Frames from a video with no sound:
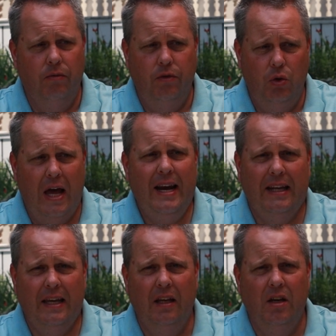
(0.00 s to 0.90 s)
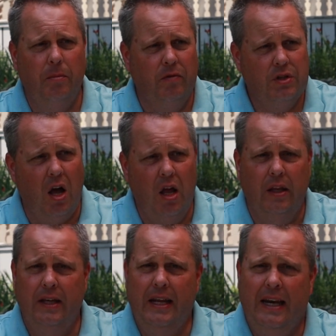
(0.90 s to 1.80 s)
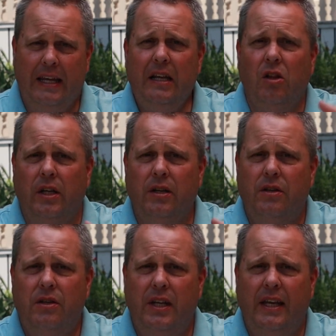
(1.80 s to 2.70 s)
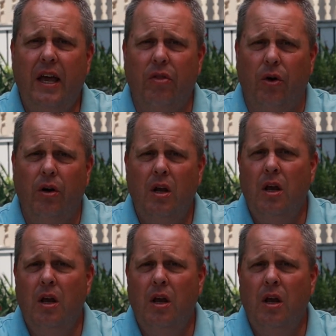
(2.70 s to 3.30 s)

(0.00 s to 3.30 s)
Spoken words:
United Kingdom of Scotland and England together.